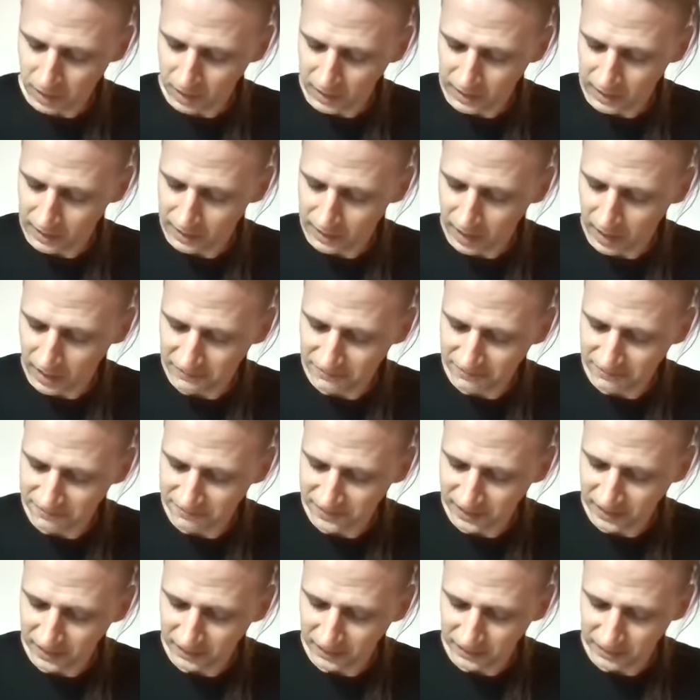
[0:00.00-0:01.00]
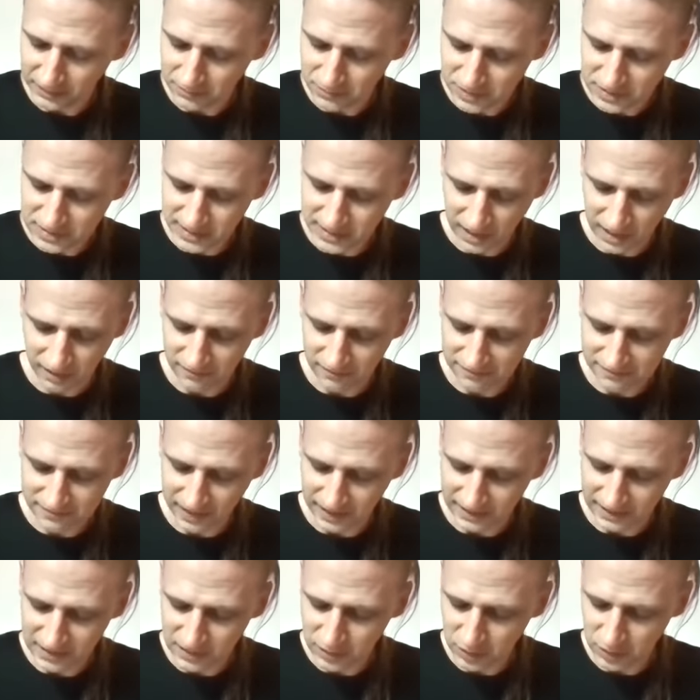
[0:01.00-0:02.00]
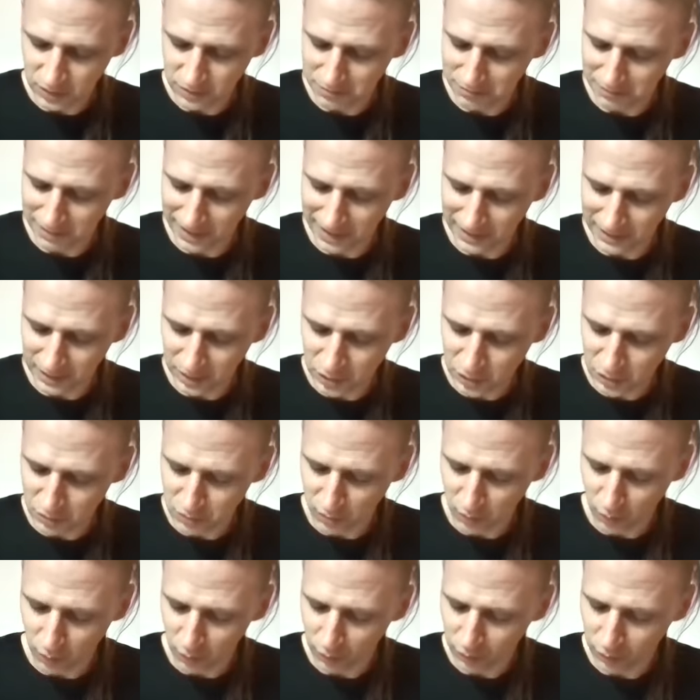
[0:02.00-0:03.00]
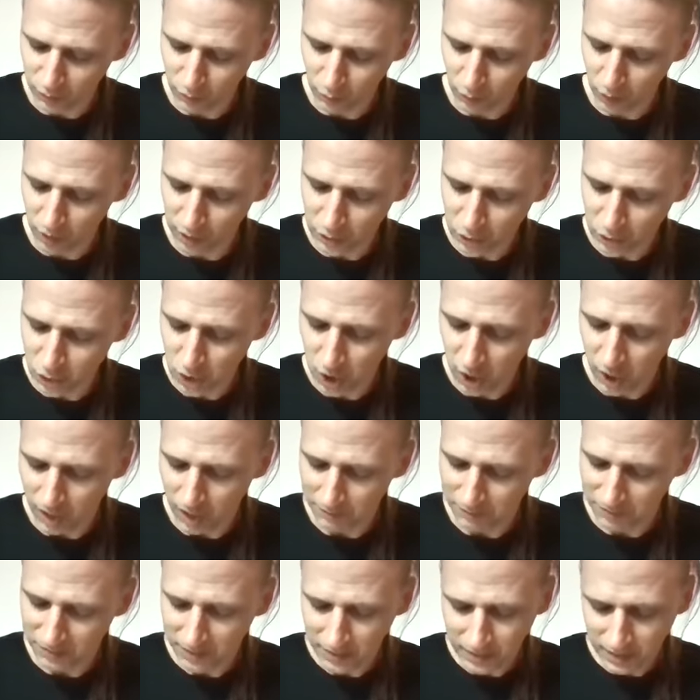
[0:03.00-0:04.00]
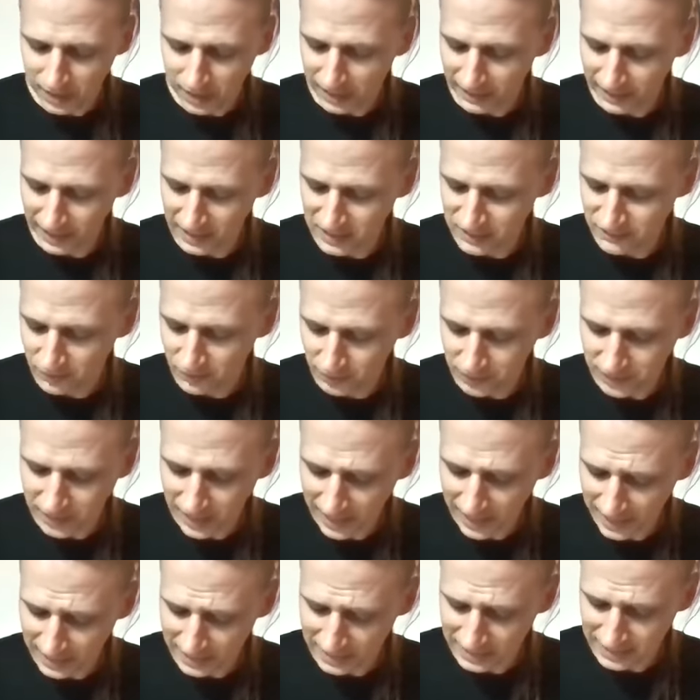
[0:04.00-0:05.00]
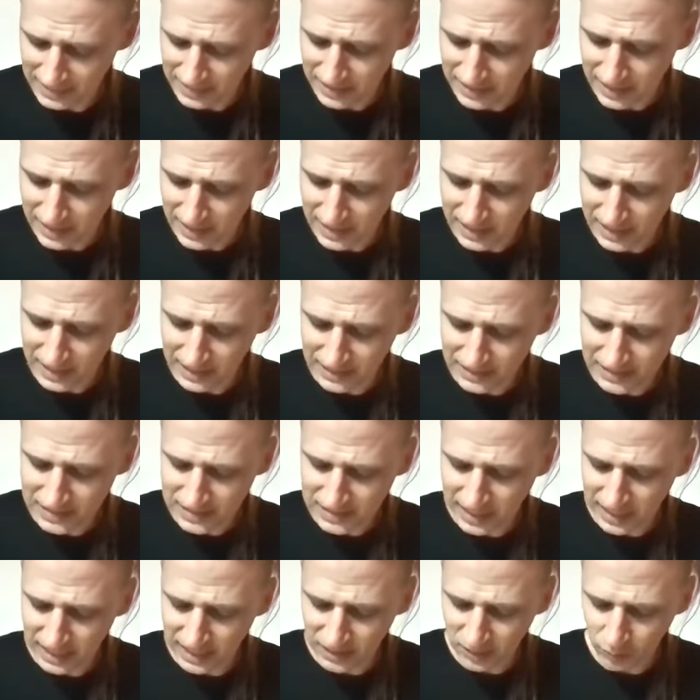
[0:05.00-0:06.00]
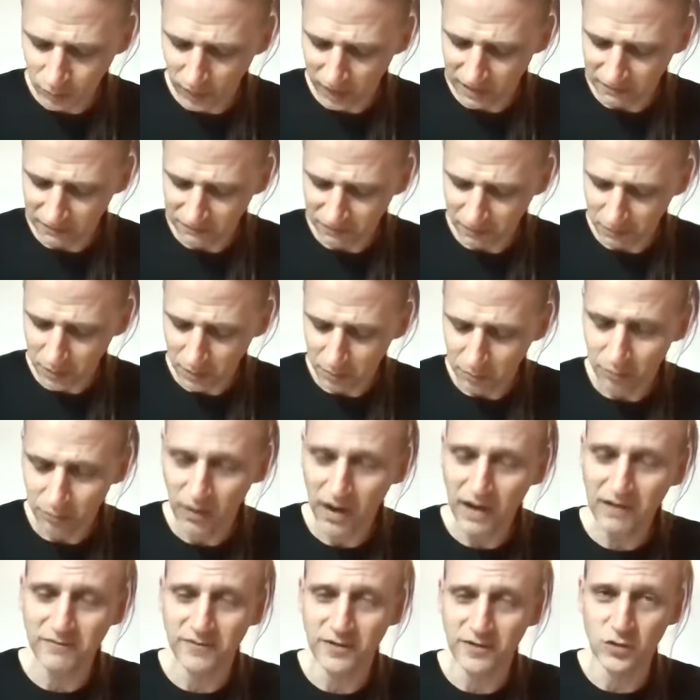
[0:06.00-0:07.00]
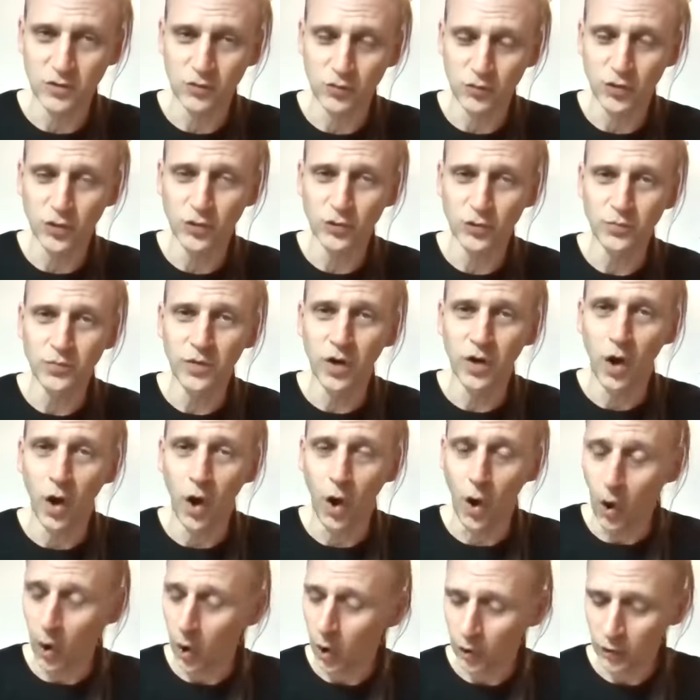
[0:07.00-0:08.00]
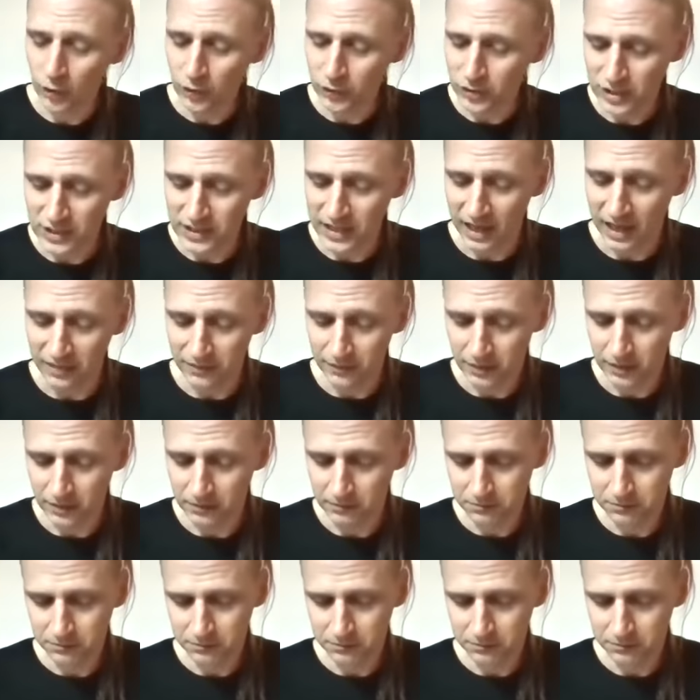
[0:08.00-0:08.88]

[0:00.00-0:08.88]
He did not feel himself that he could manage more than one chop. And as for Kay, he had stayed away from the breakfast room altogether.